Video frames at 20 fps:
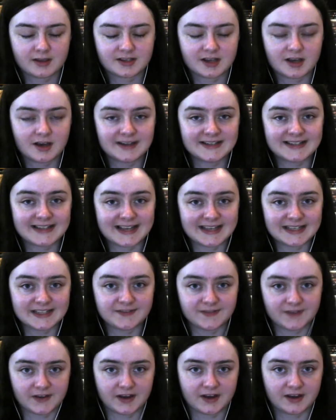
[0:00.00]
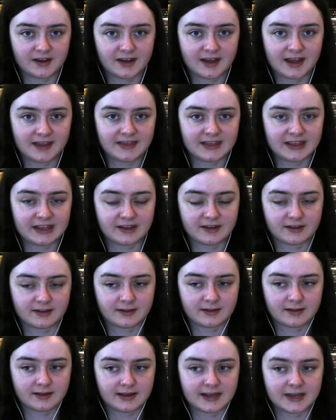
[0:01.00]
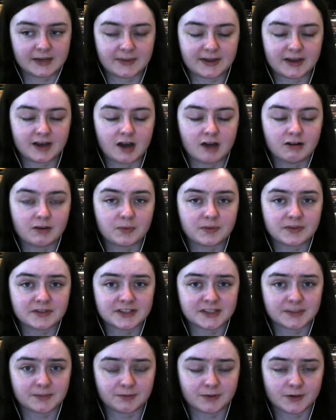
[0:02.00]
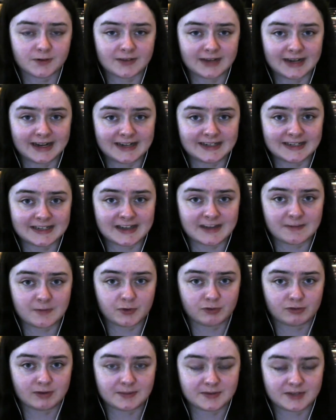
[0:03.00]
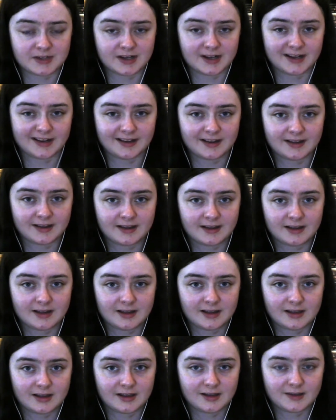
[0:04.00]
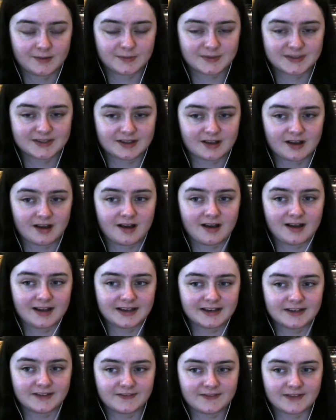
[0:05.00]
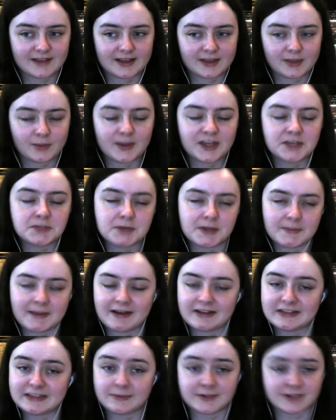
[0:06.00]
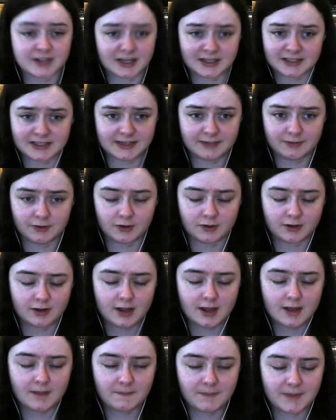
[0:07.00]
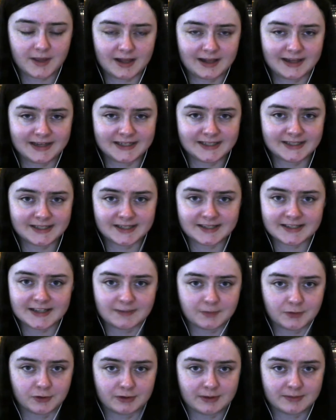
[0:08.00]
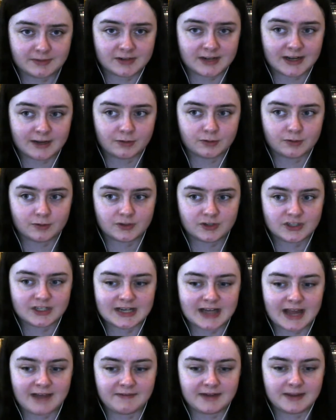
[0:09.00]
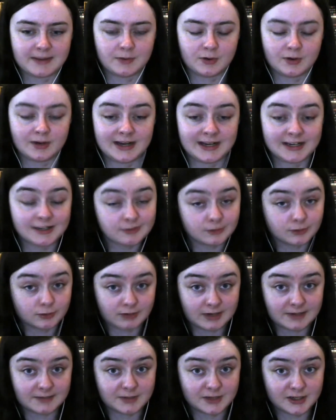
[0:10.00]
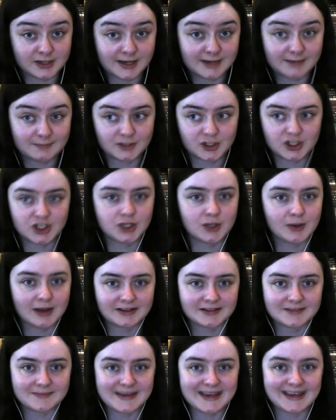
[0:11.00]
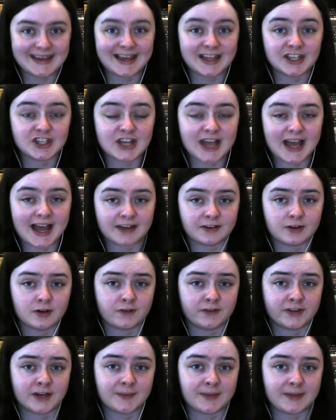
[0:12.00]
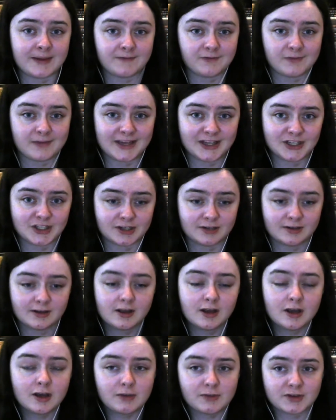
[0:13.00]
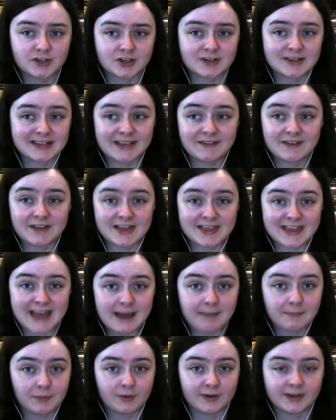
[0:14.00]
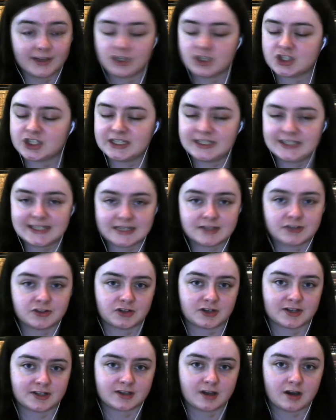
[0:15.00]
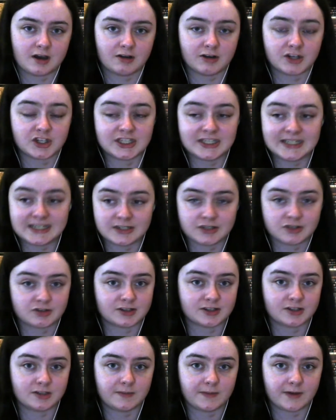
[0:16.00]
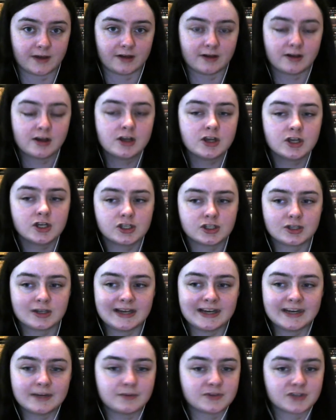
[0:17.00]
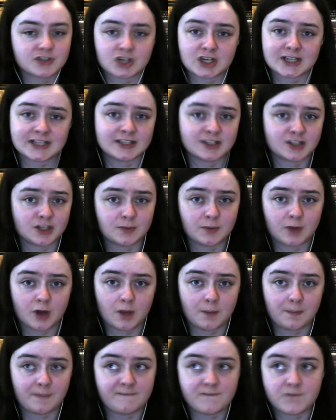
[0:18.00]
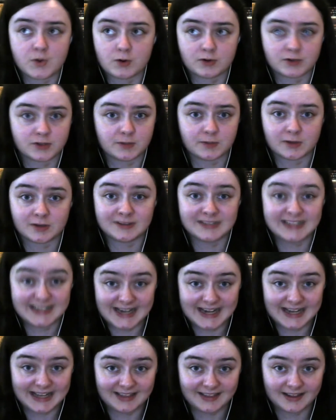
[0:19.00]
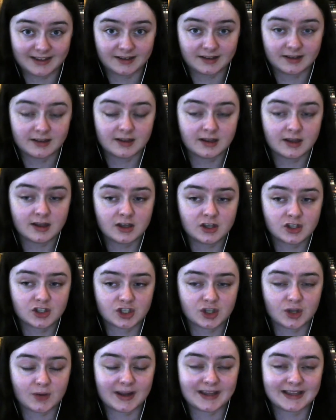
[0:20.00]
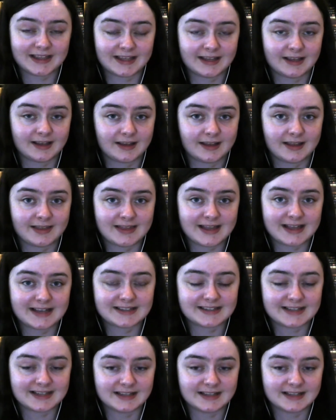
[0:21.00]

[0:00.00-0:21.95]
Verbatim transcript: as hard as it is for her, I think you know, way Kara wanted to prove that Lena didn't have more kryptonite was kind of, the way she went about it was utterly wrong, but Lena does have more kryptonite, or she didn't have any more literal kryptonite, but she knew how to make it and she hadn't offered up that information, which shows even at that point she didn't trust Kara, she didn't trust Supergirl. So Lena wasn't trusting Supergirl before Supergirl did anything. So I think in that